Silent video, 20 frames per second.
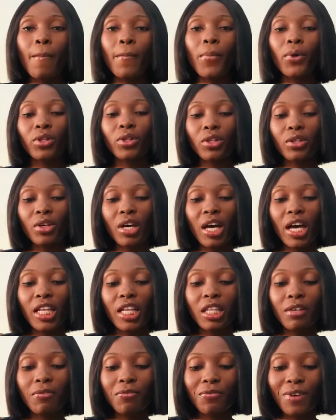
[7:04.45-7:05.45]
But
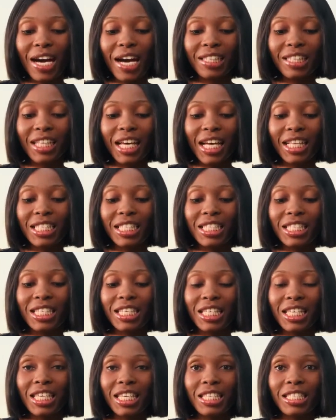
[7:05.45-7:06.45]
the fact that
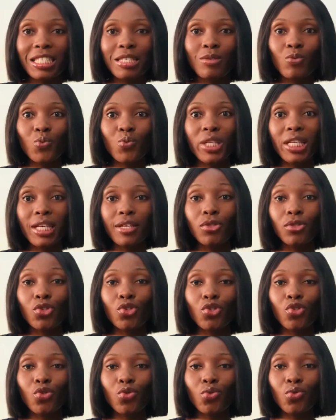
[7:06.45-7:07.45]
he's willing
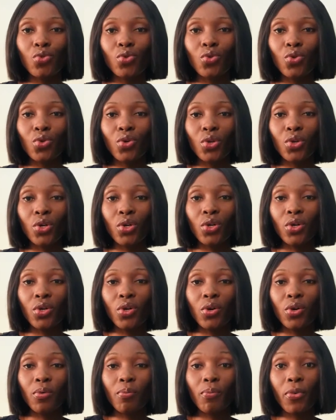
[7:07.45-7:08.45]
to
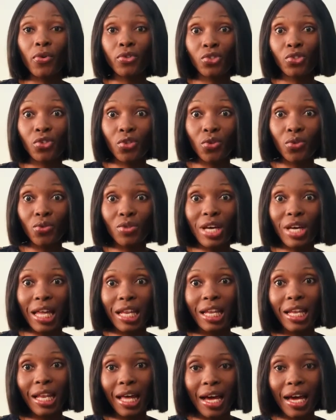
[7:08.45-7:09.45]
pursue
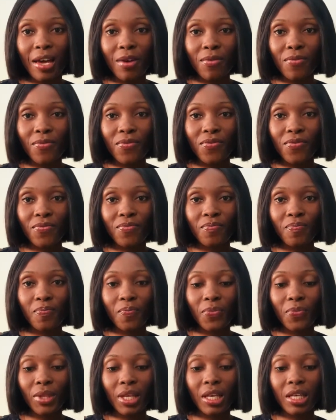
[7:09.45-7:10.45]
that life,
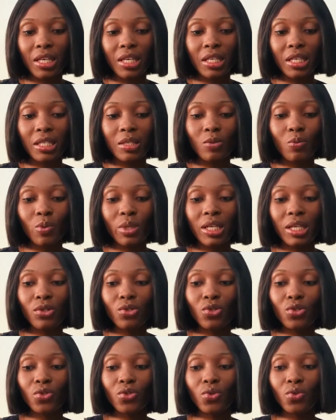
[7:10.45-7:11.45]
is willing
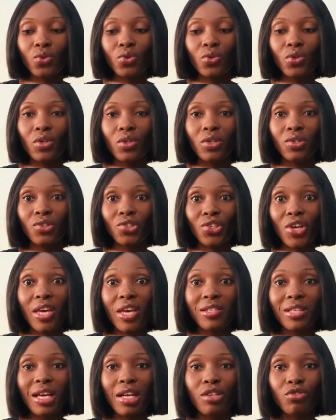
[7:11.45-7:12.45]
to
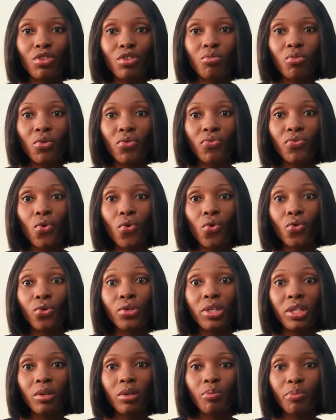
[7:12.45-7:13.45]
chase that dream of
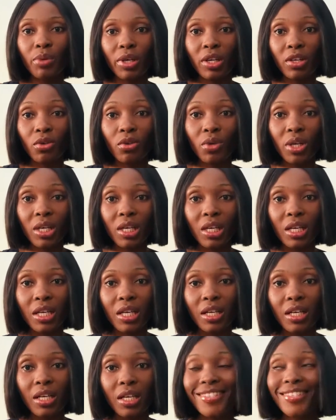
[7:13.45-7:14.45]
owning a bakery,
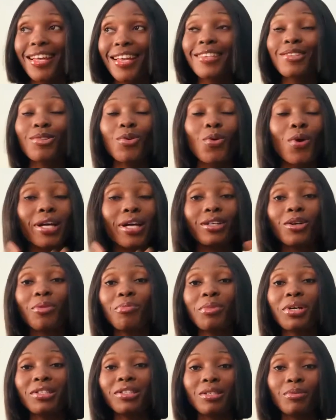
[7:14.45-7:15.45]
that's quite
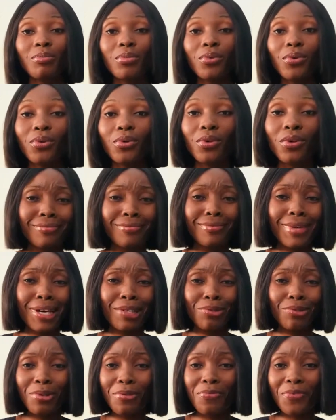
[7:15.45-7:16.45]
commendable. I
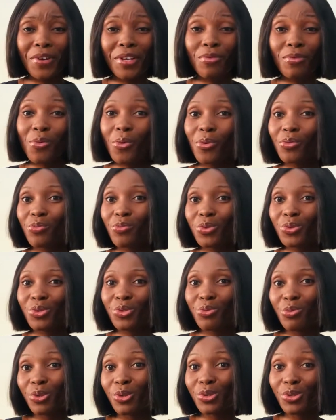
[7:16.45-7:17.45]
don't know if anyone would
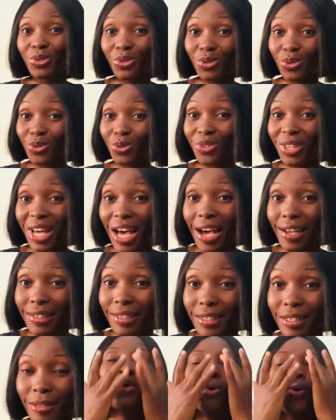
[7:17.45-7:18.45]
want to do that.
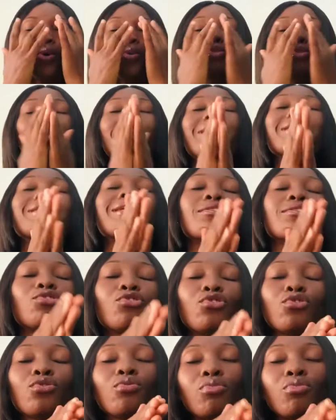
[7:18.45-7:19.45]
So let's
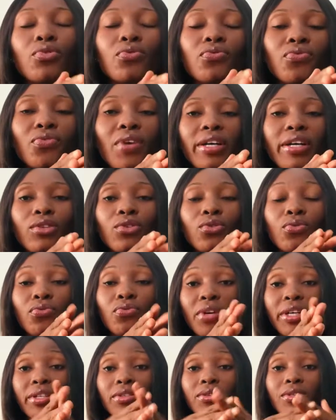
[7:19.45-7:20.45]
assume you
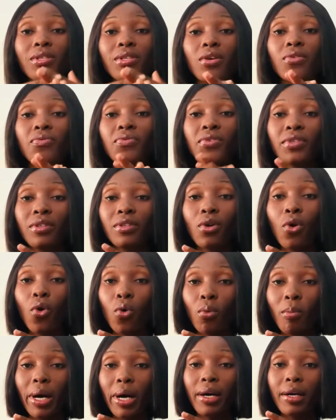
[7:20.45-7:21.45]
find yourself in
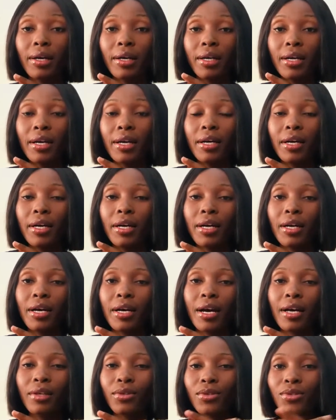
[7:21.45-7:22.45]
coma
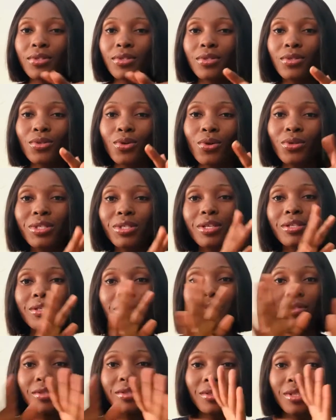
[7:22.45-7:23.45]
and you saw
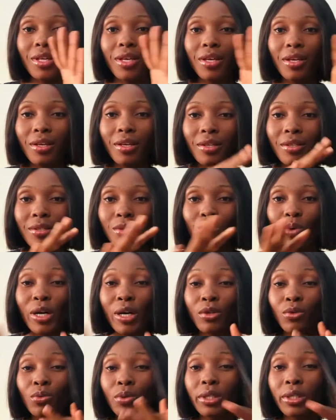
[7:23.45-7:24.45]
certain things
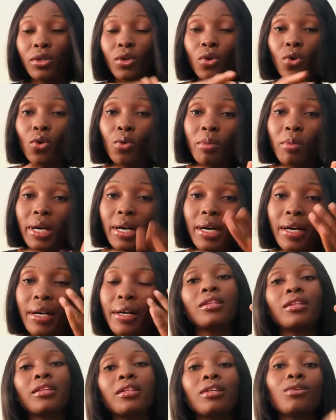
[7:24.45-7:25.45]
while you were in
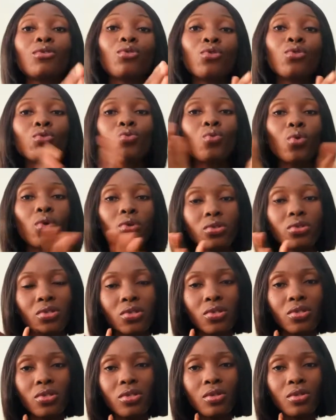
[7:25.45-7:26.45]
coma, the good
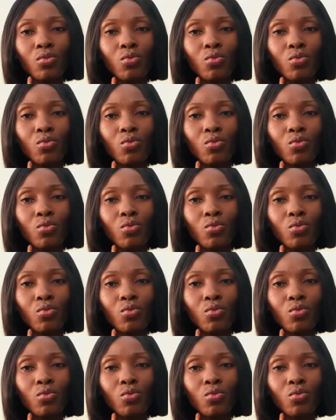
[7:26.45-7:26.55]
ones.